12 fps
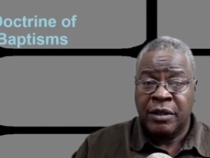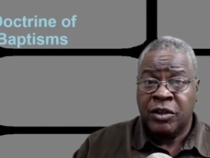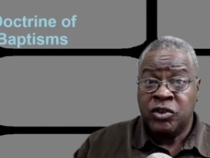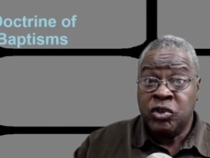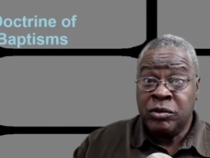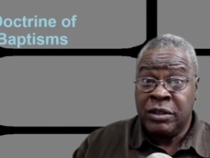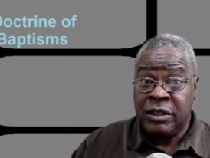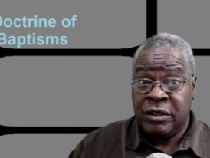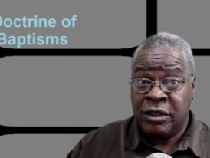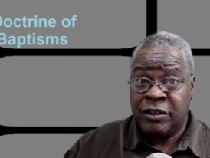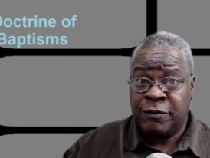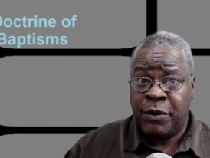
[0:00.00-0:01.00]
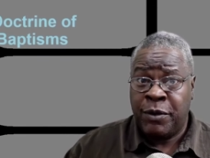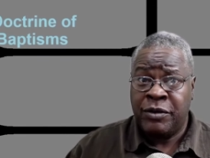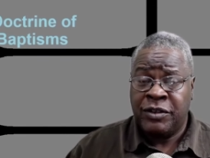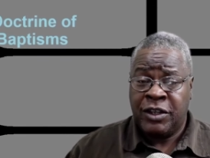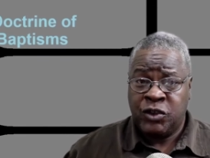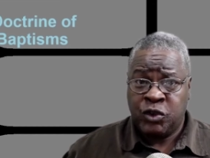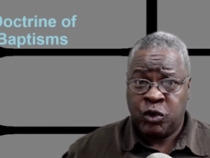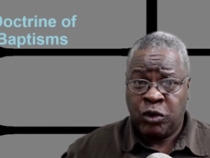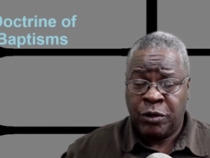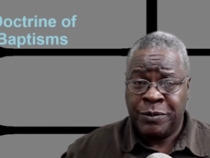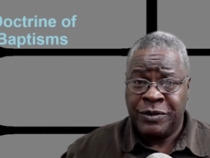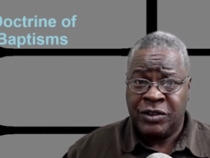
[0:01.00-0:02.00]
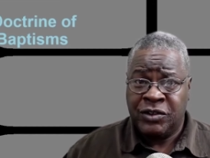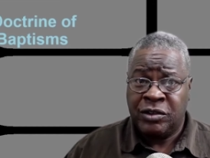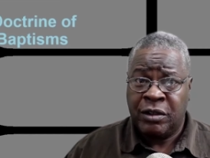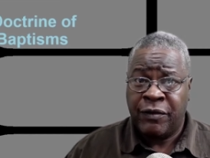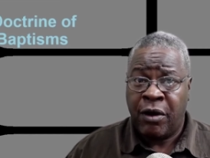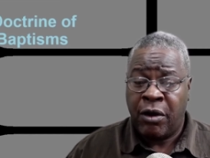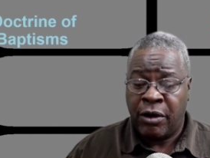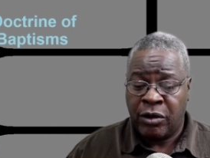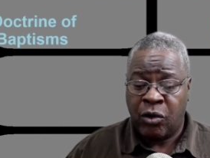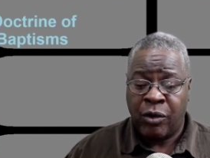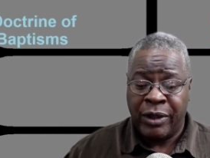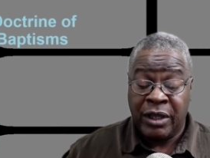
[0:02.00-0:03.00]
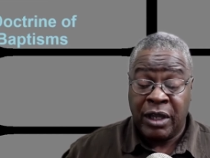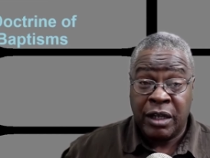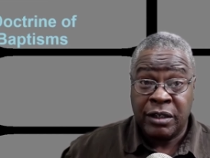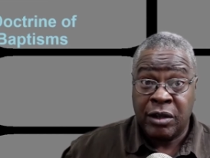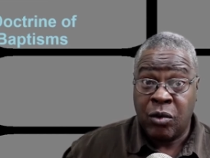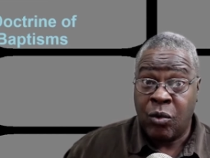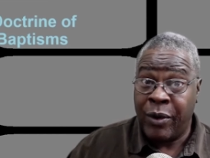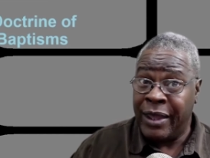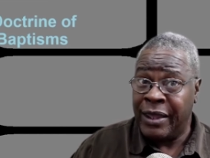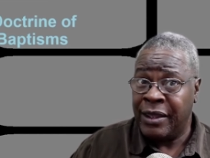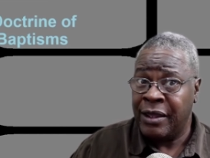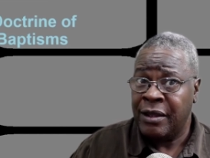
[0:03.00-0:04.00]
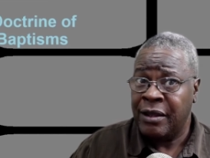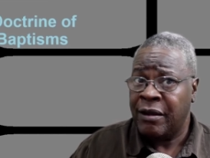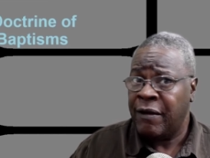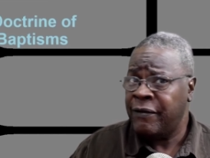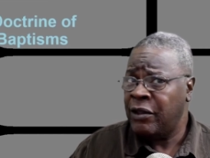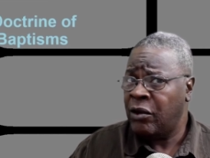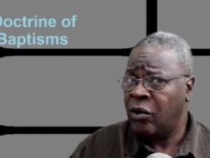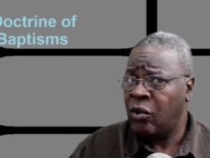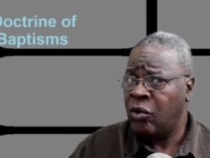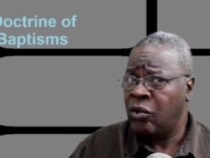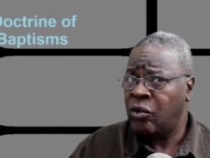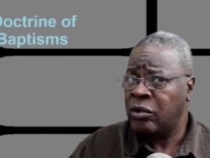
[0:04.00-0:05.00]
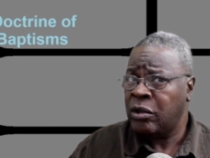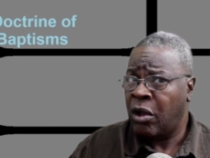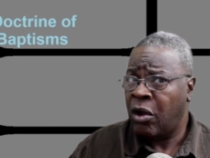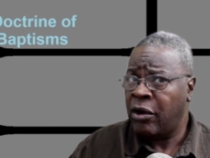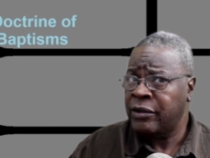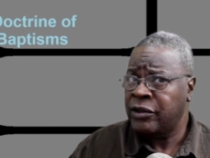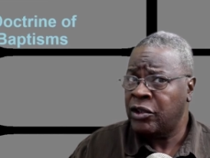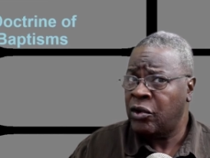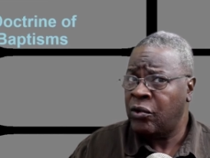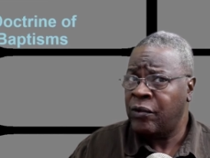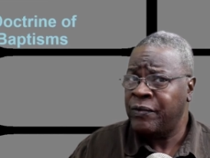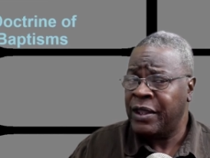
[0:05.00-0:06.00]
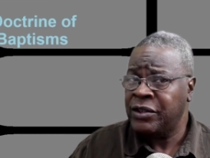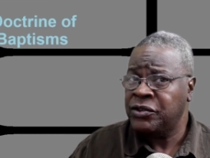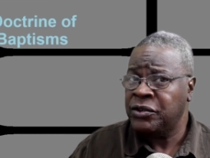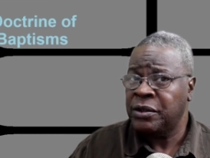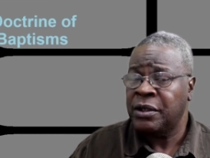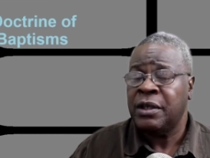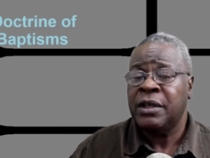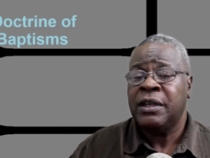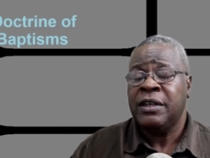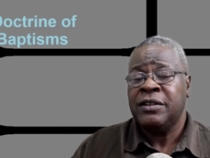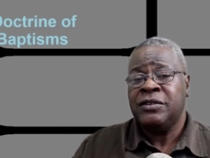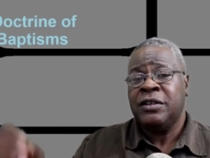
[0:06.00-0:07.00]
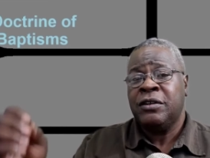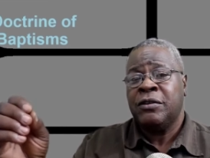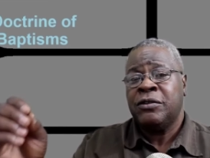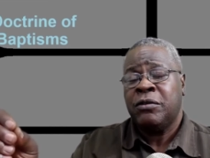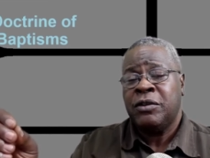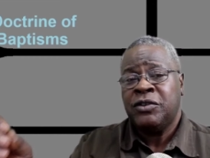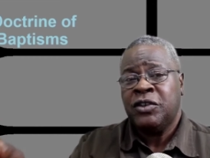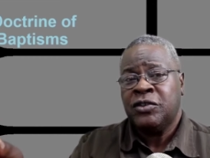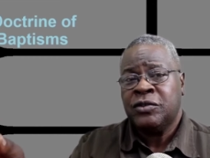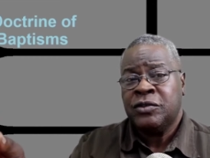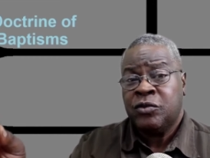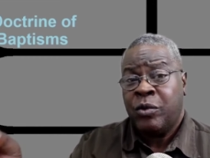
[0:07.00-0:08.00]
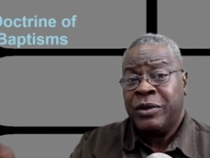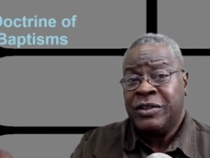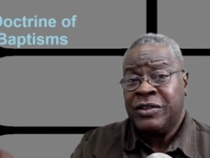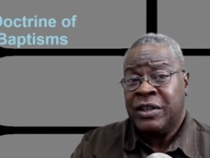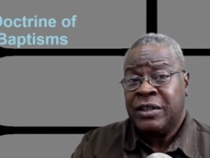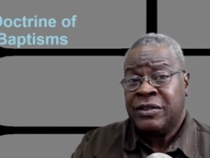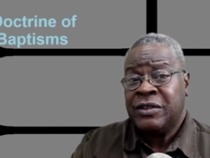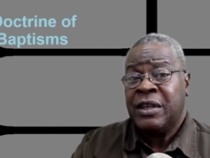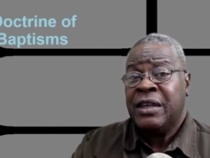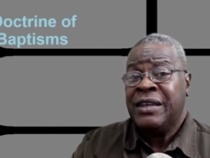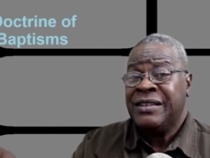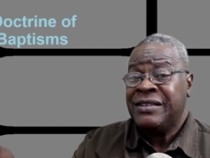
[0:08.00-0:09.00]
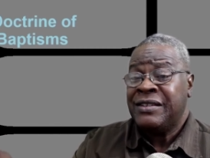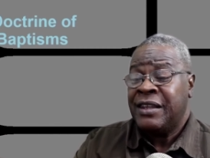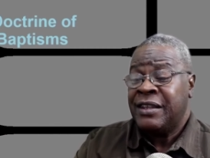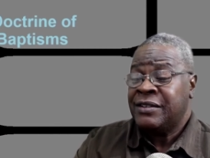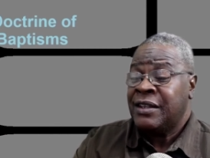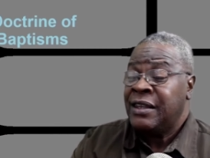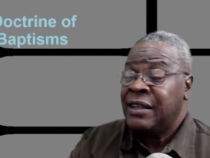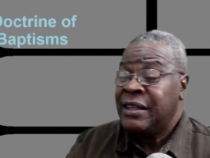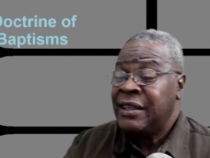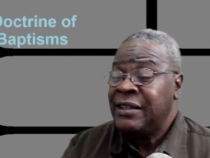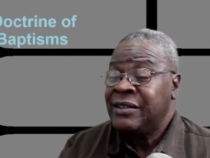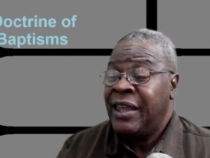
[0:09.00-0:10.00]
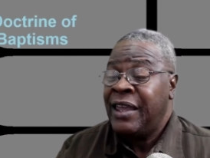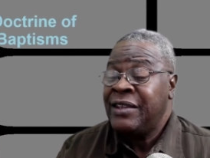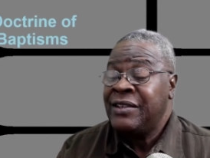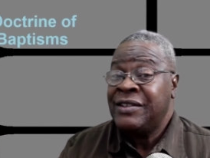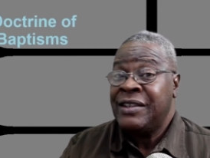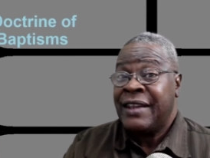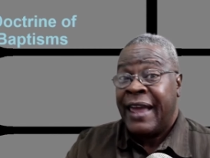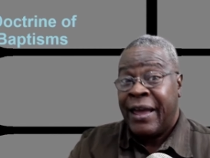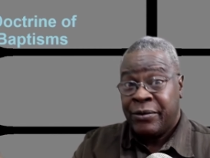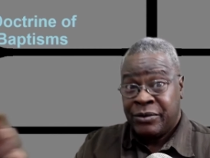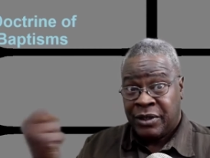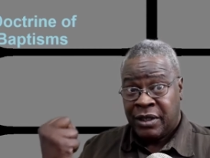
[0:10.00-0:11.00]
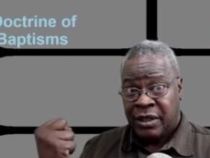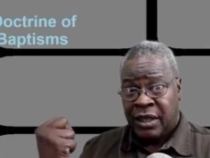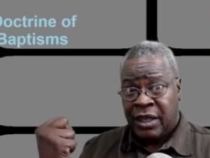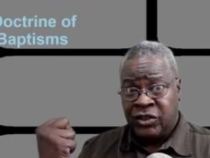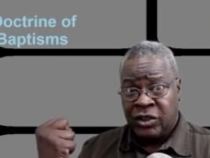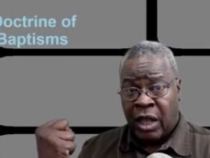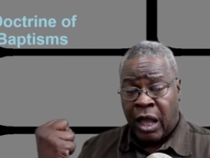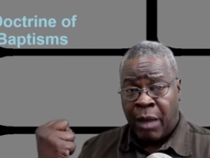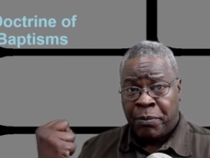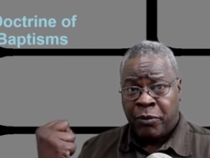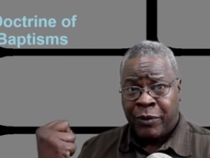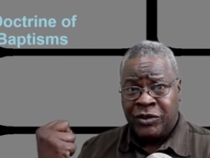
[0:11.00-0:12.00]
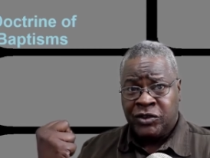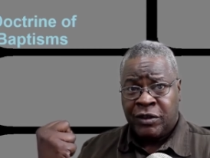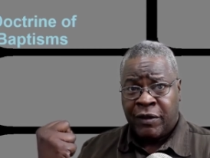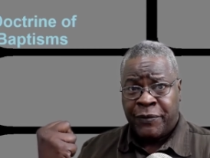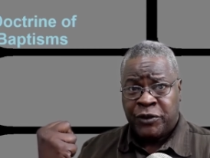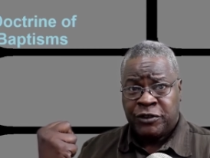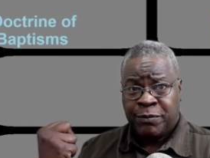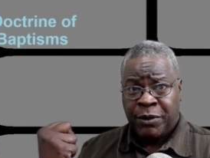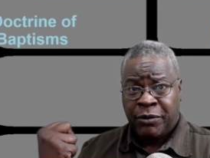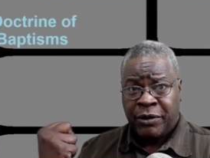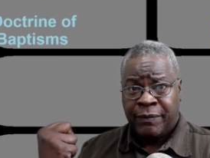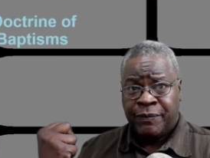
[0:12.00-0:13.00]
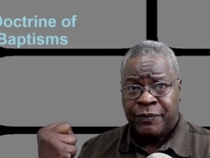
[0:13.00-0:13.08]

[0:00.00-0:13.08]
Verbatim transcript: You need to experience a circumcision of heart or a cutting away of the old heart, the old nature. Ezekiel 36 26 says, He takes it out. It's an operation of the Spirit.